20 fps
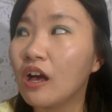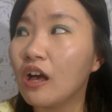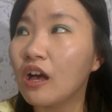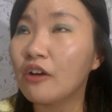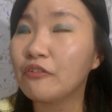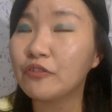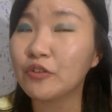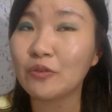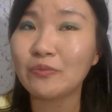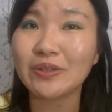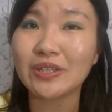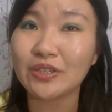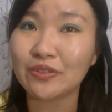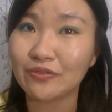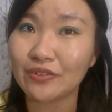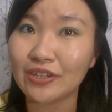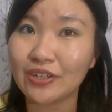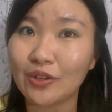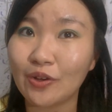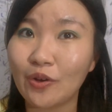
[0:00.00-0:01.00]
from this
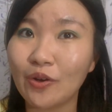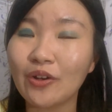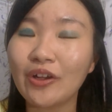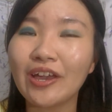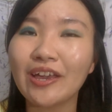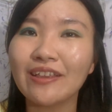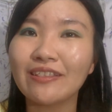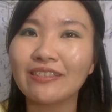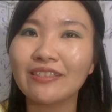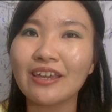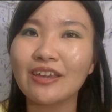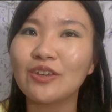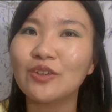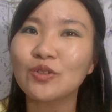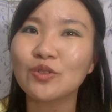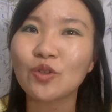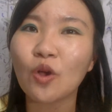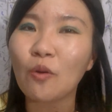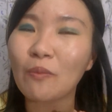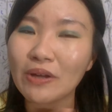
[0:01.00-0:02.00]
video. And thank
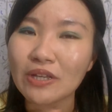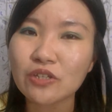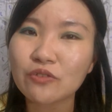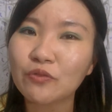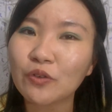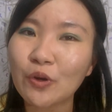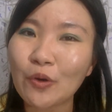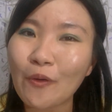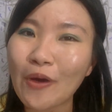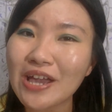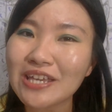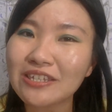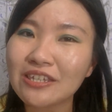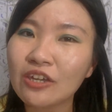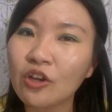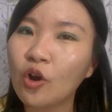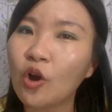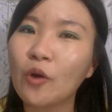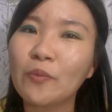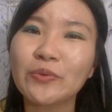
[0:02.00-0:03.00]
you so much for
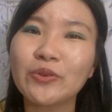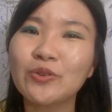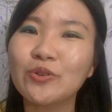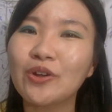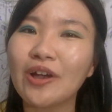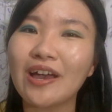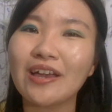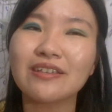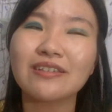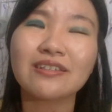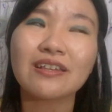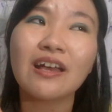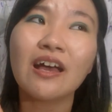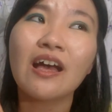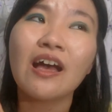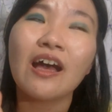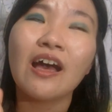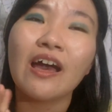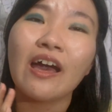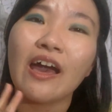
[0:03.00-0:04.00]
watching. Hope you guys
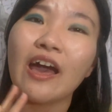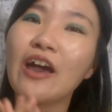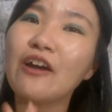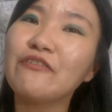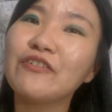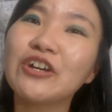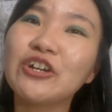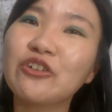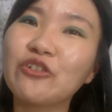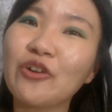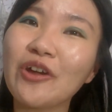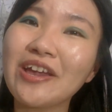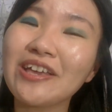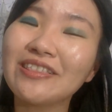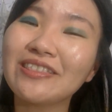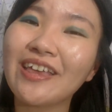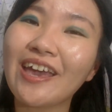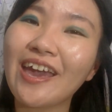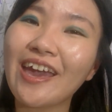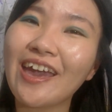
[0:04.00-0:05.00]
have a
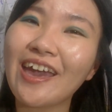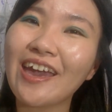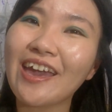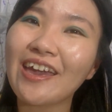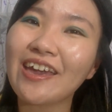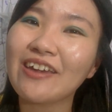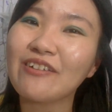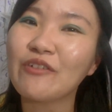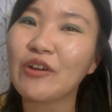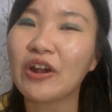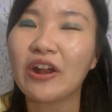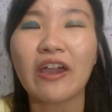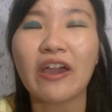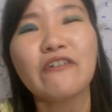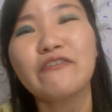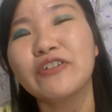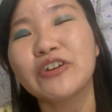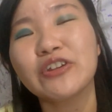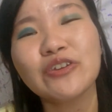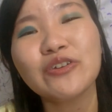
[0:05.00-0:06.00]
great day
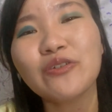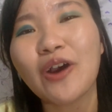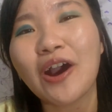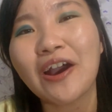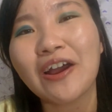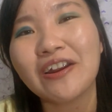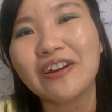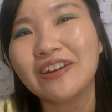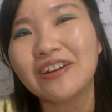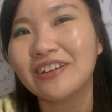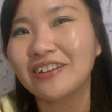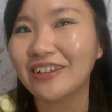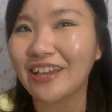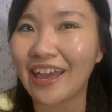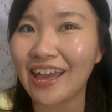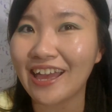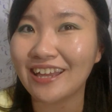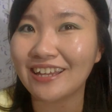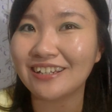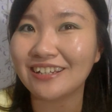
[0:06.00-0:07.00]
wherever you are,
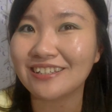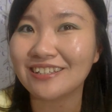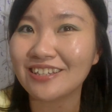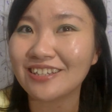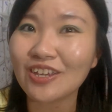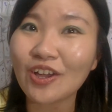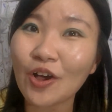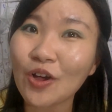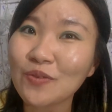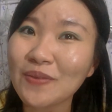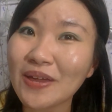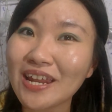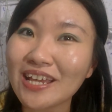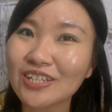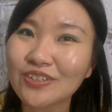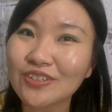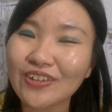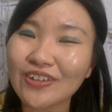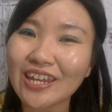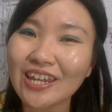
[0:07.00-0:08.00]
and see you on my
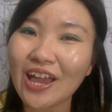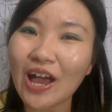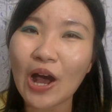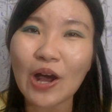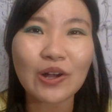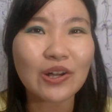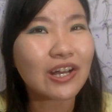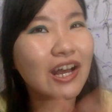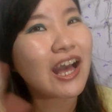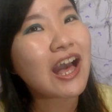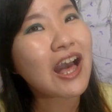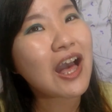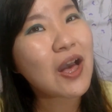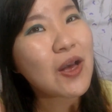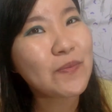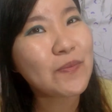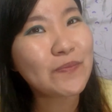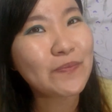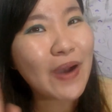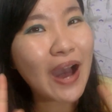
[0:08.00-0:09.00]
next video.
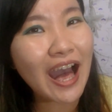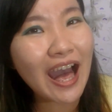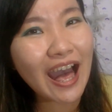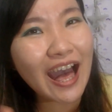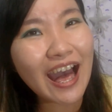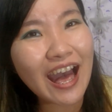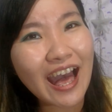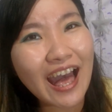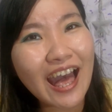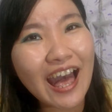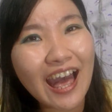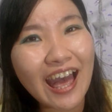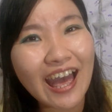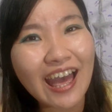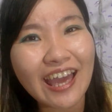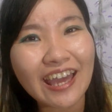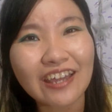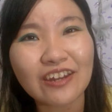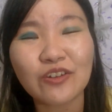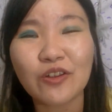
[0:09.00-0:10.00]

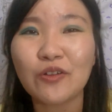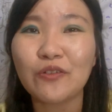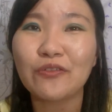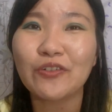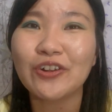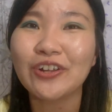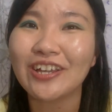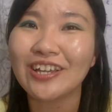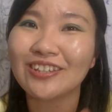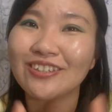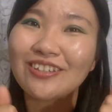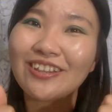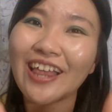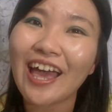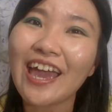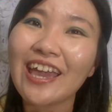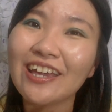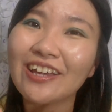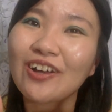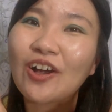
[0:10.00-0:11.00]
Bye! Don't forget to
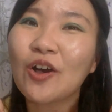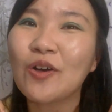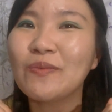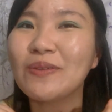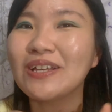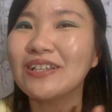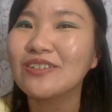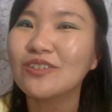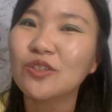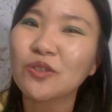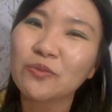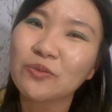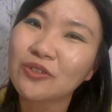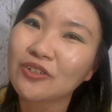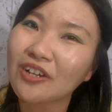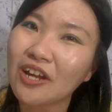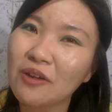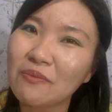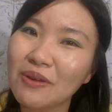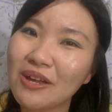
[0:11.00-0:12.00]
like, comment,
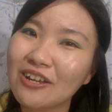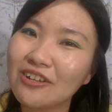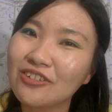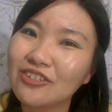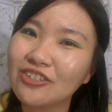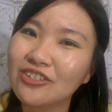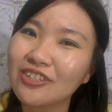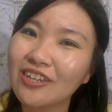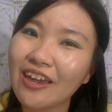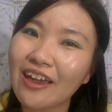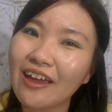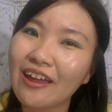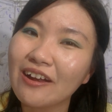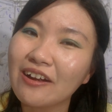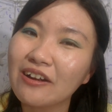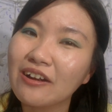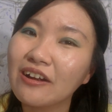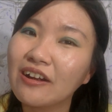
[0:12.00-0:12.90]
subscribe, and share